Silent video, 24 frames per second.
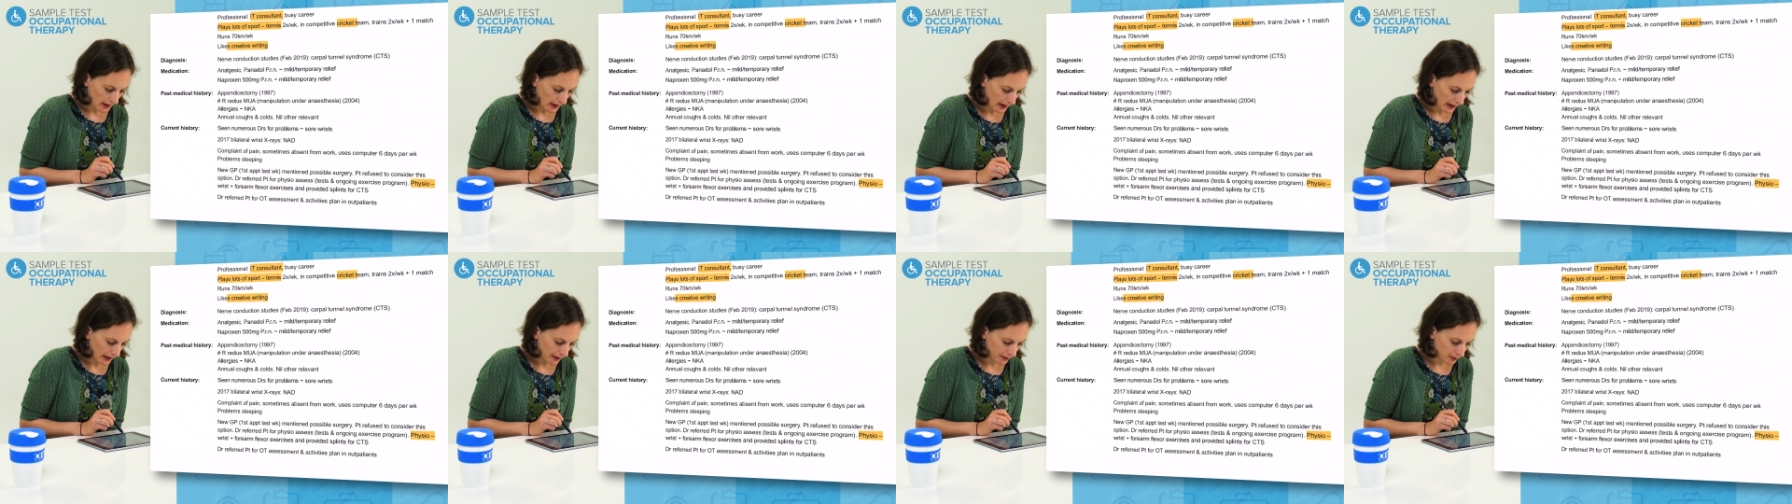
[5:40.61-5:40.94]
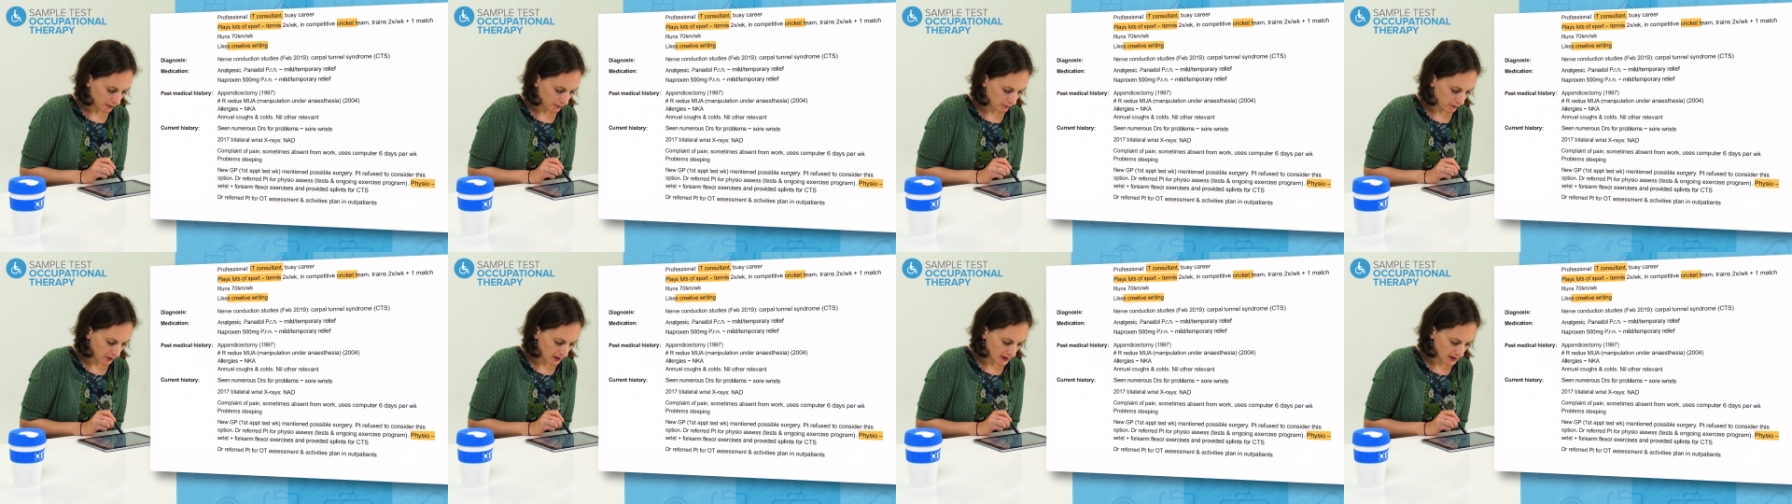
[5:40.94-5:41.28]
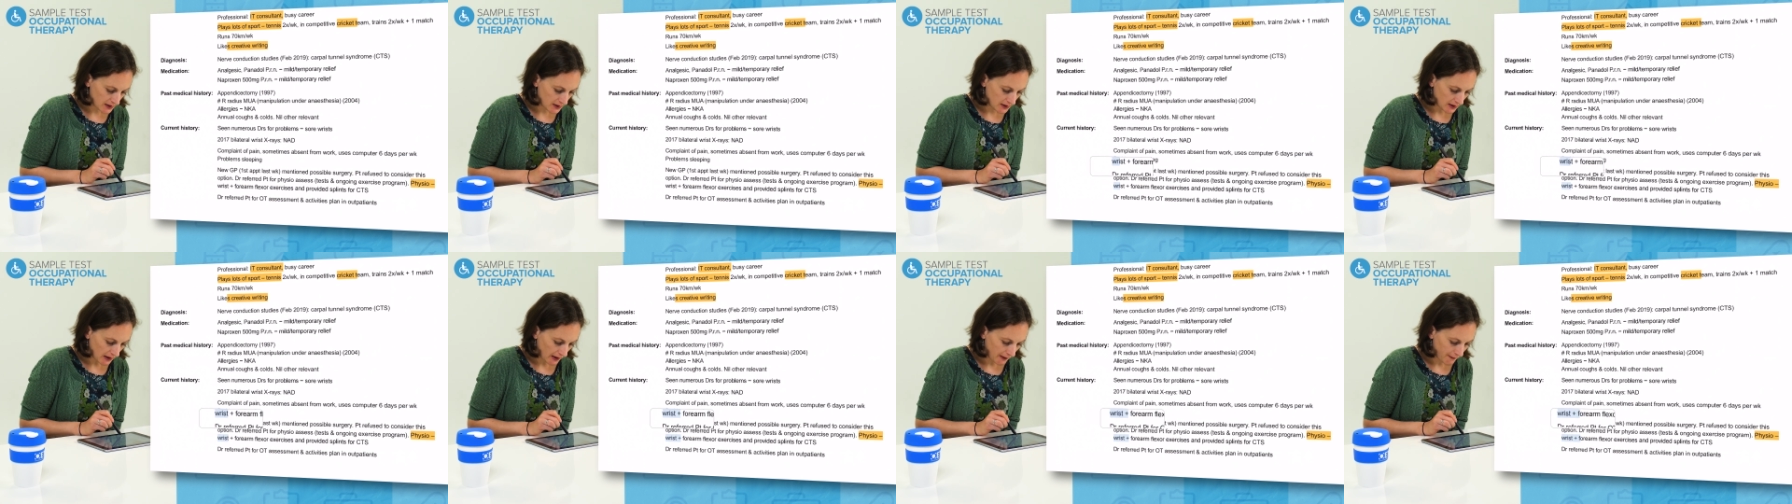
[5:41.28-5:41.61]
and the
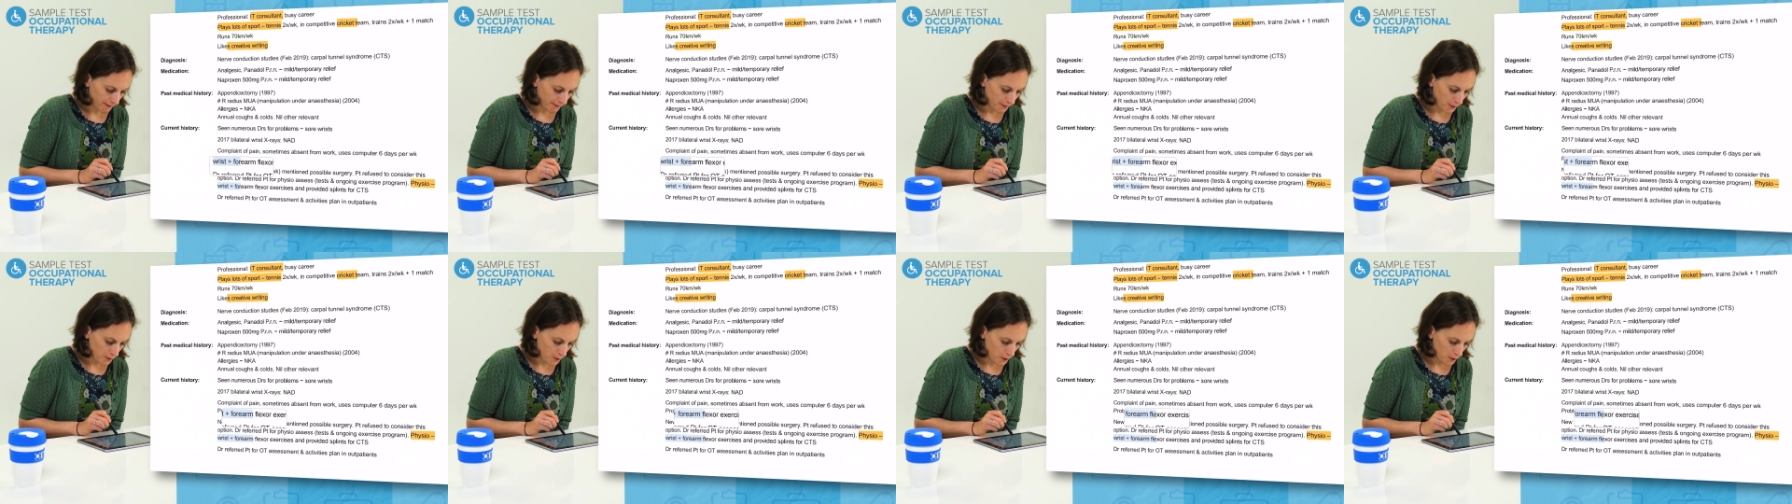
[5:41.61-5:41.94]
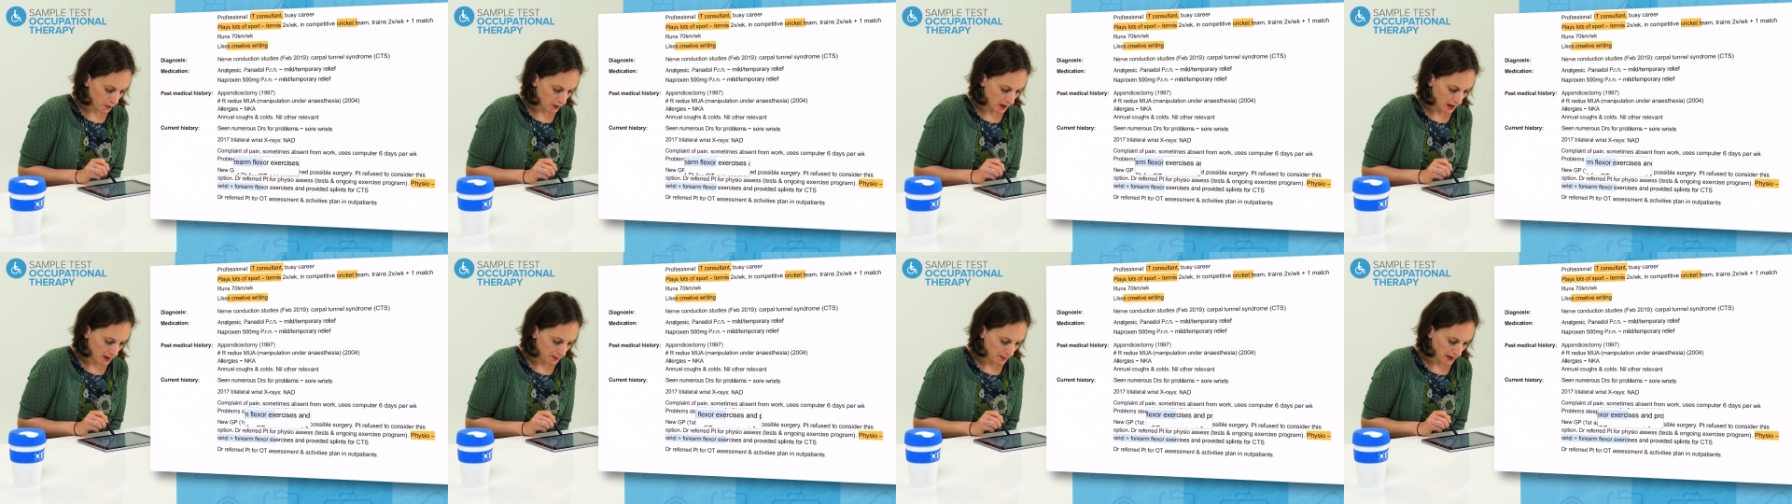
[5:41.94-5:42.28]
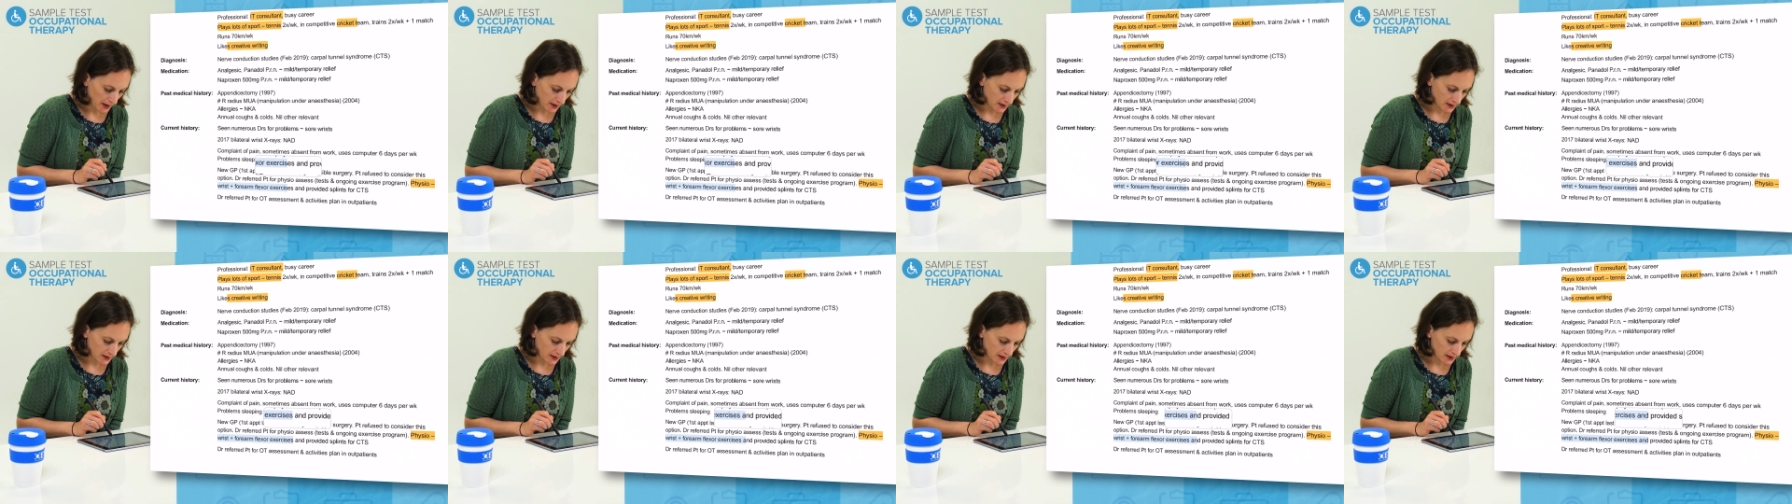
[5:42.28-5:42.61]
wrist and forearm
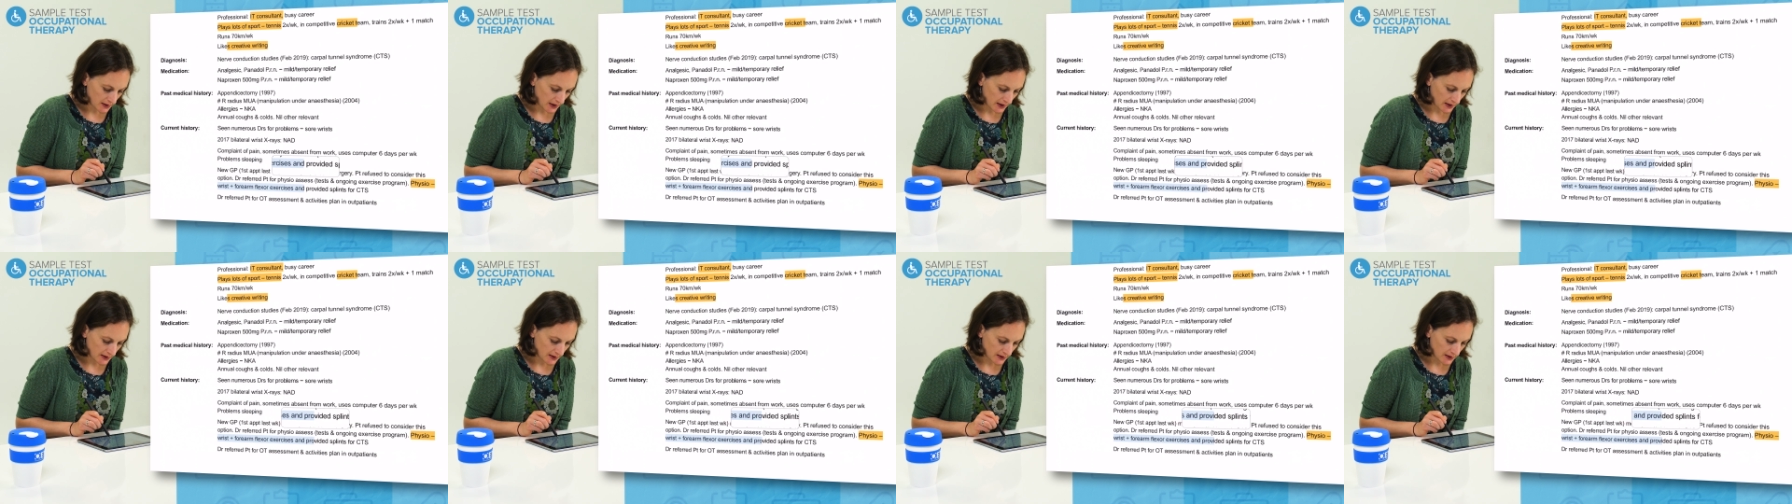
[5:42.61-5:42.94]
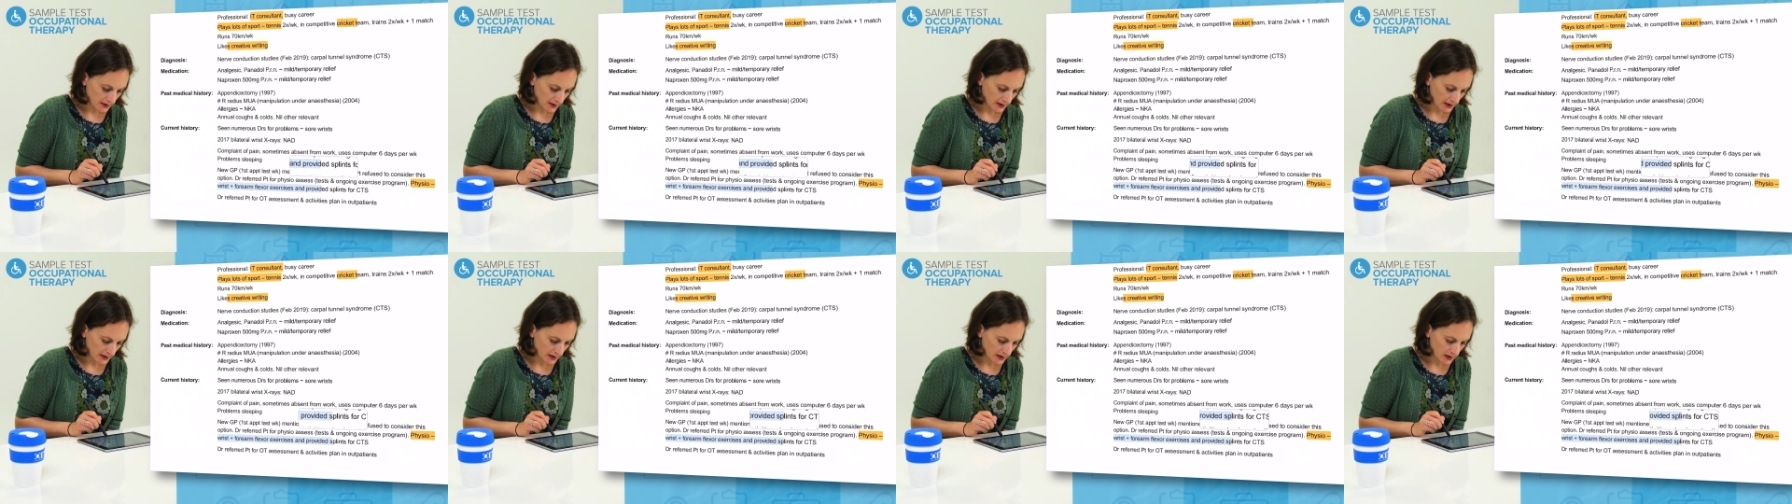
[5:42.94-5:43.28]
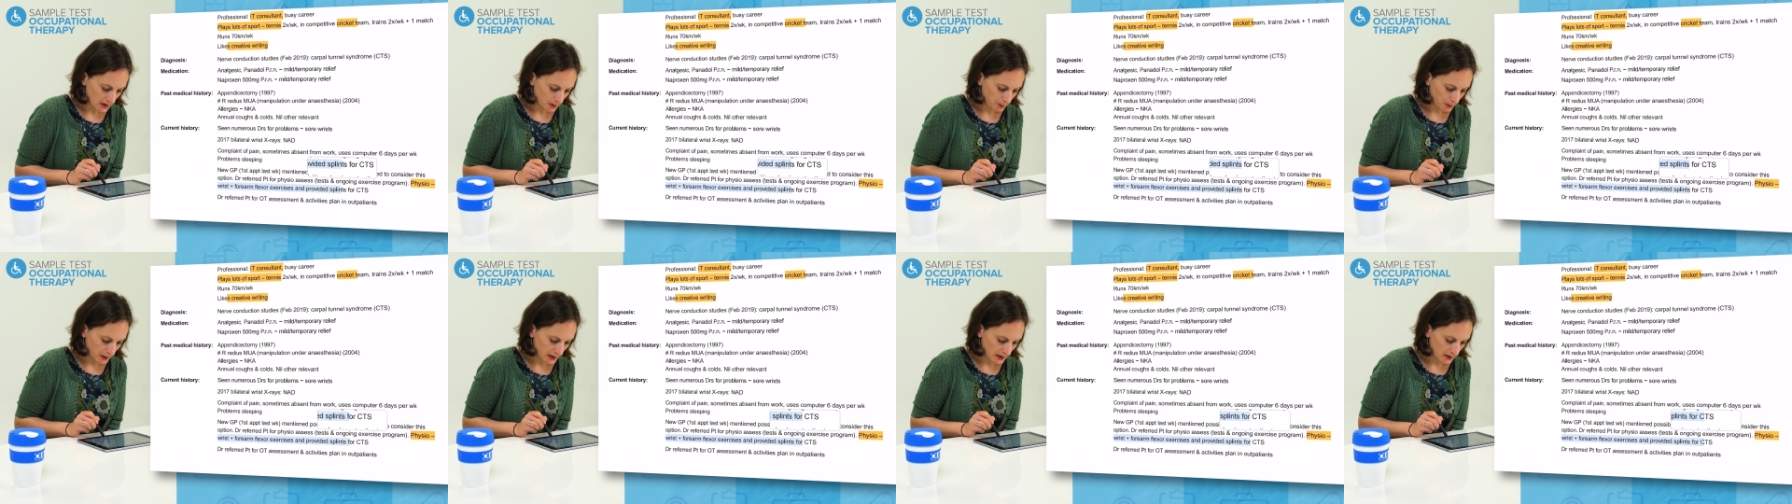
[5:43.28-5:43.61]
exercises and
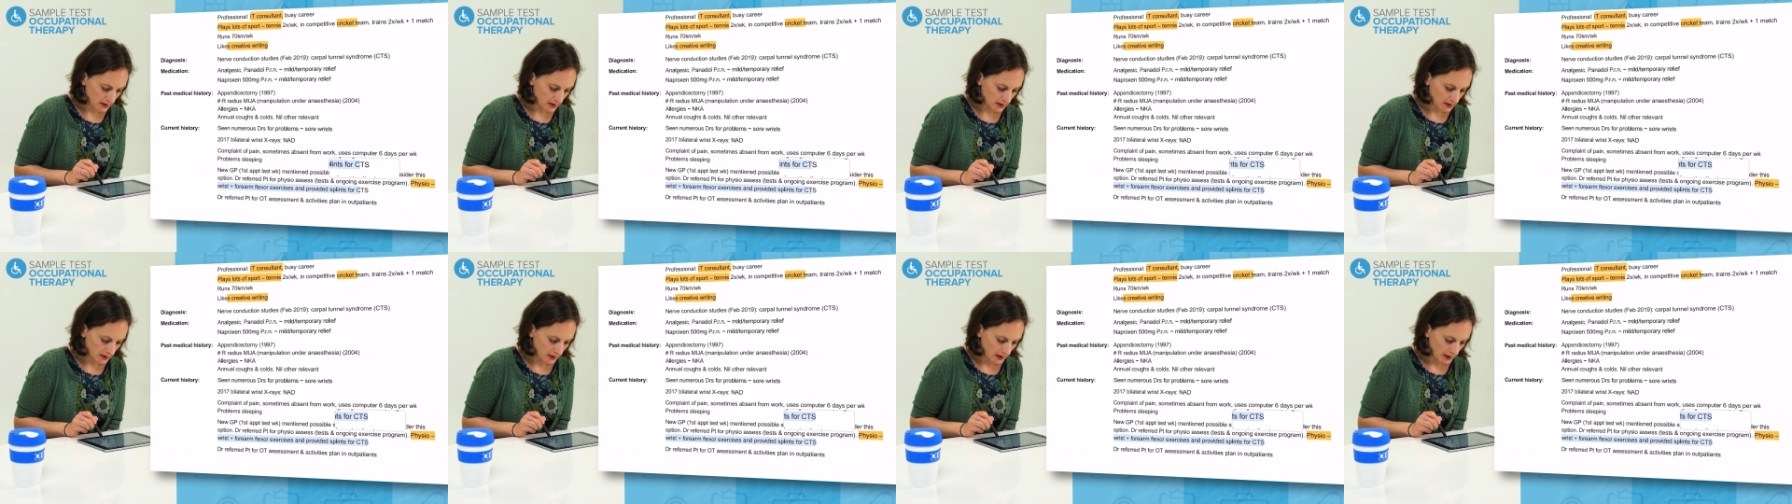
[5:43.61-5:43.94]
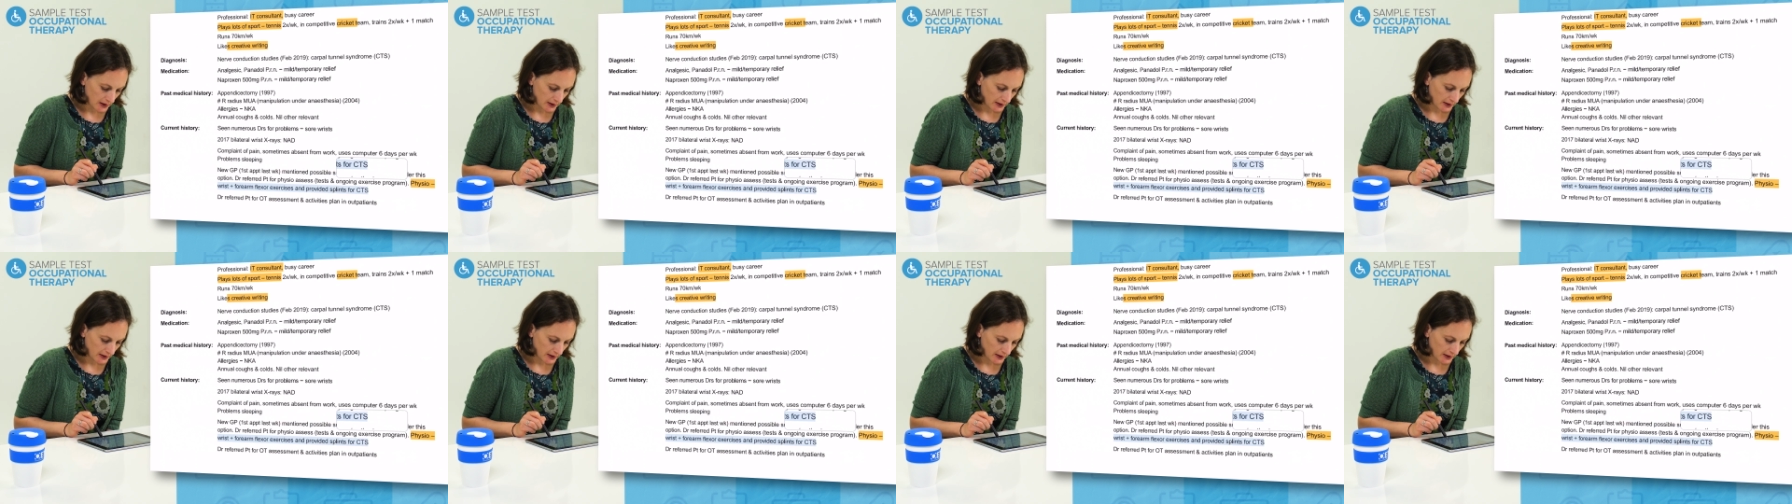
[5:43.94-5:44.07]
splints